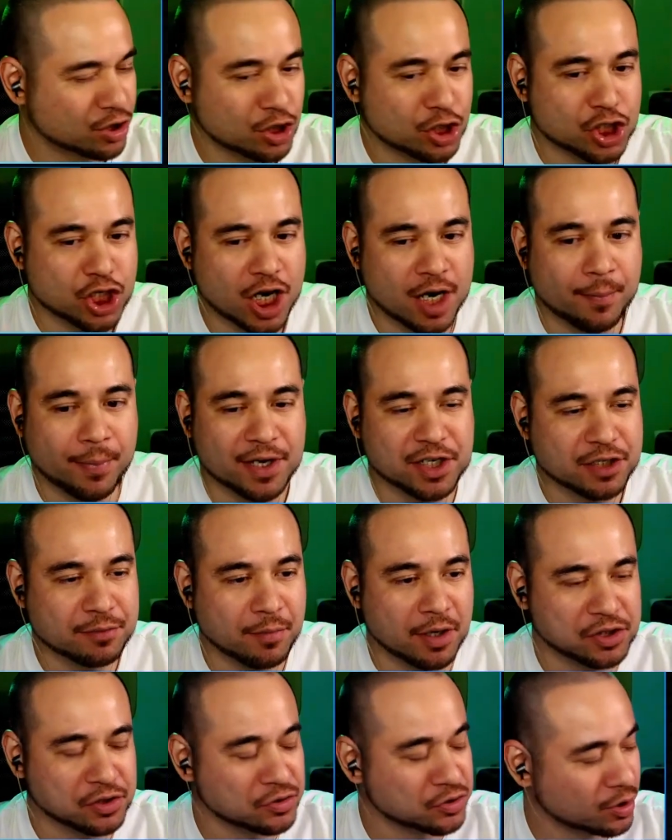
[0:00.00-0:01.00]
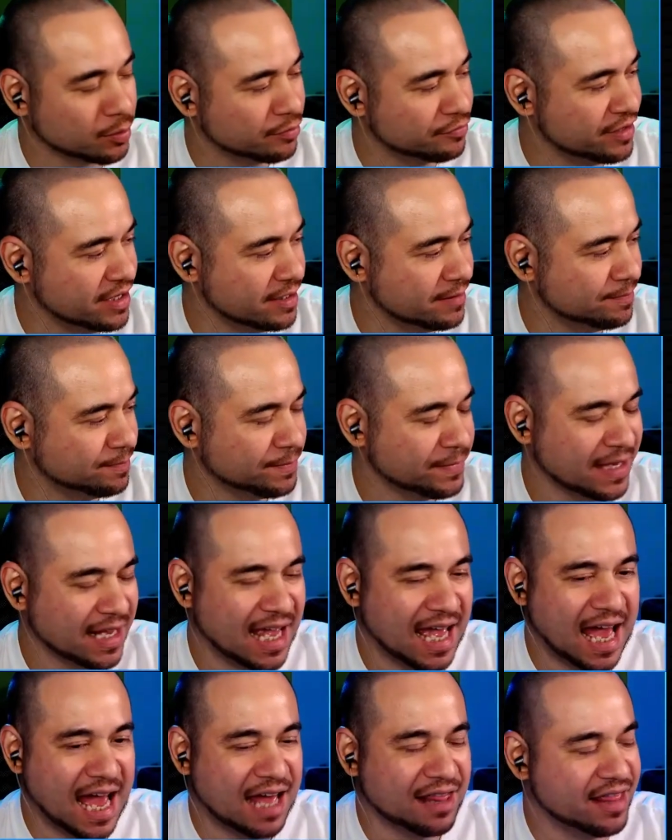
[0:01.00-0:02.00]
chuck a bunch of moss on top of it,
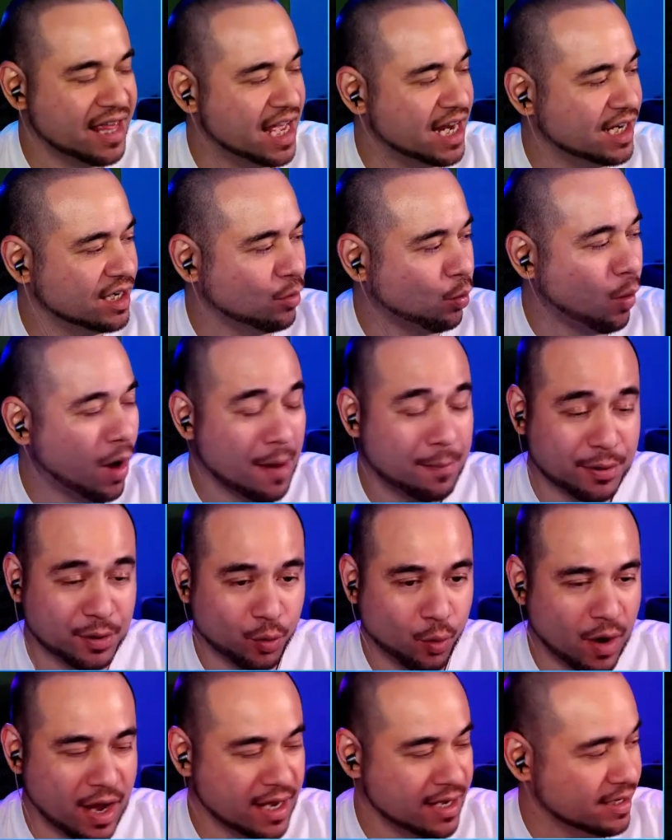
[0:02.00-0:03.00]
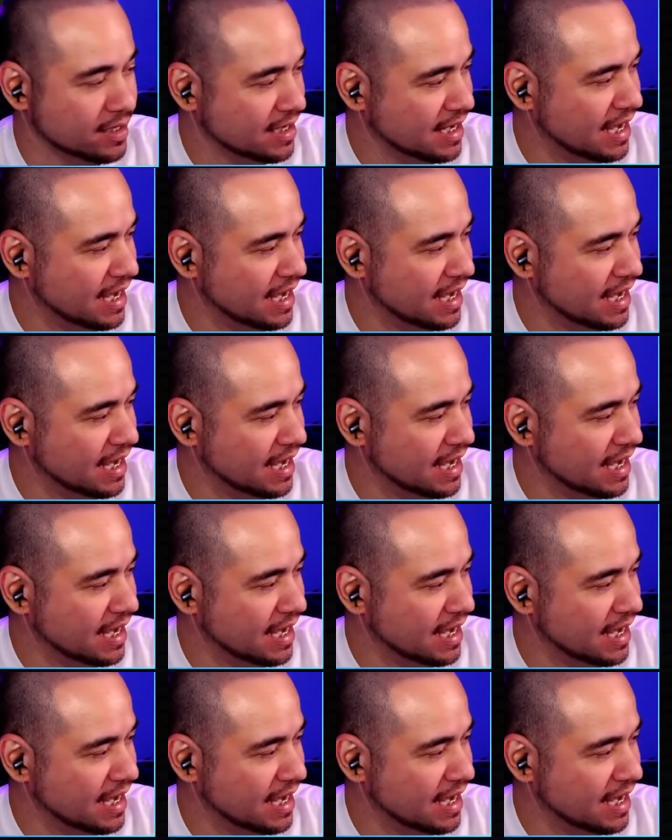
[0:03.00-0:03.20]
and then wipe it away.